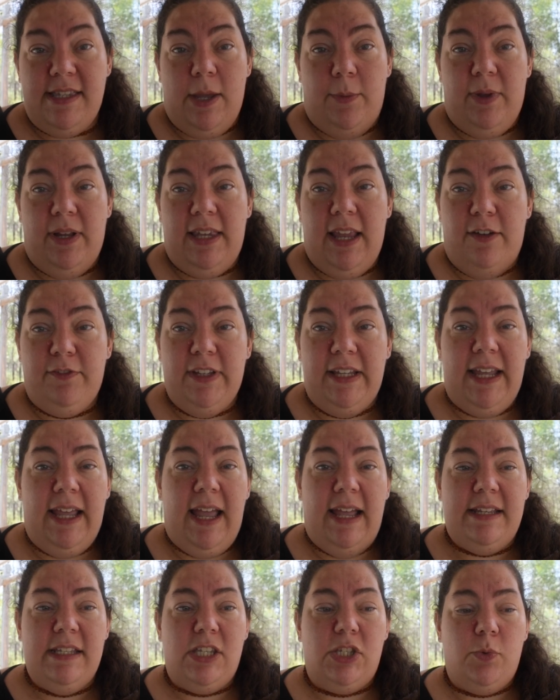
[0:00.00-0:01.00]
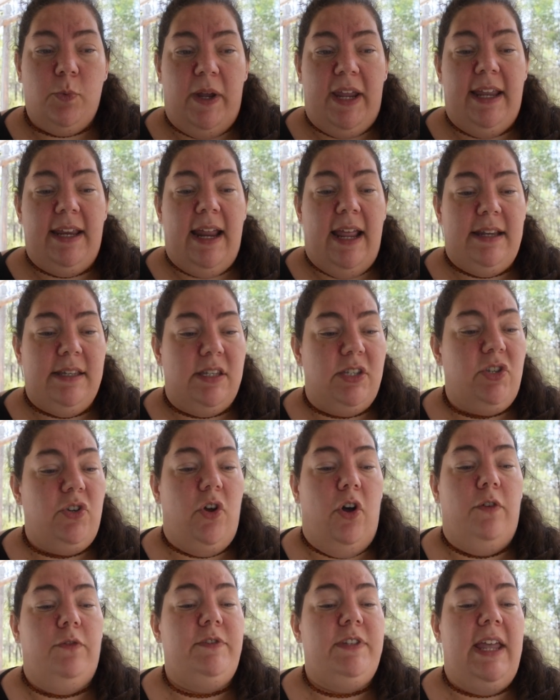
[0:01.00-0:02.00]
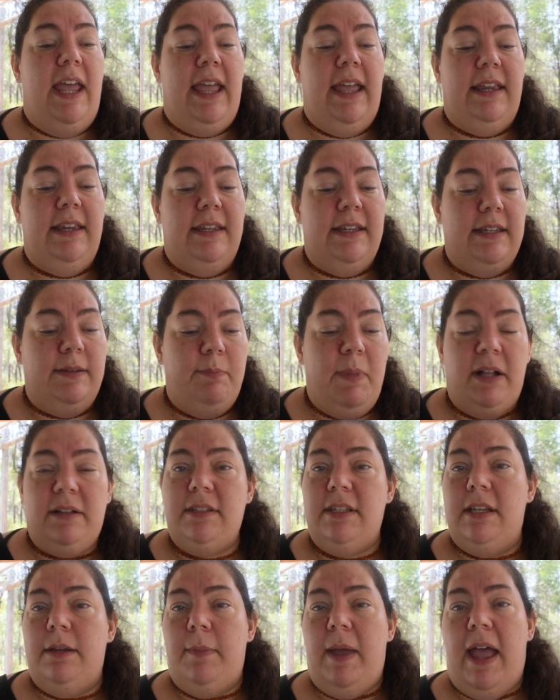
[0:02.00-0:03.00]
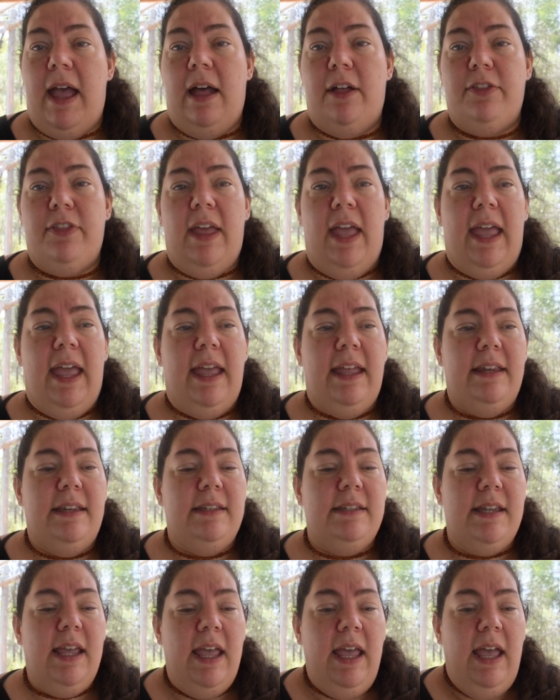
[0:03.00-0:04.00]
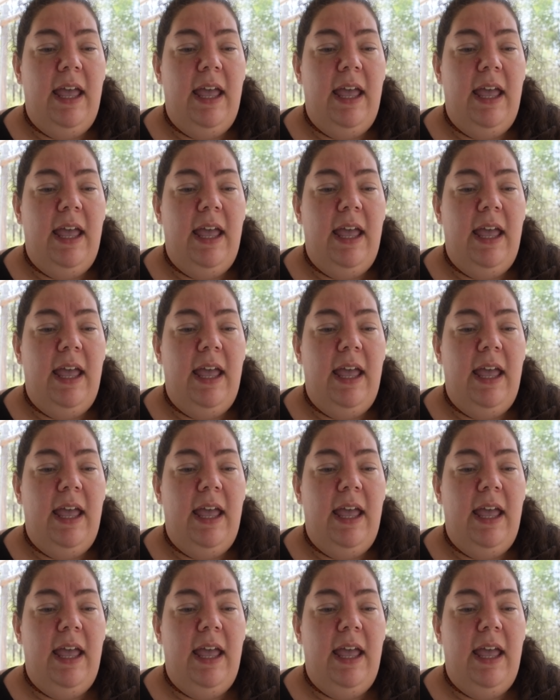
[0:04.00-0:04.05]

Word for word: They were lovely and sweet and soft and melt in your mouth and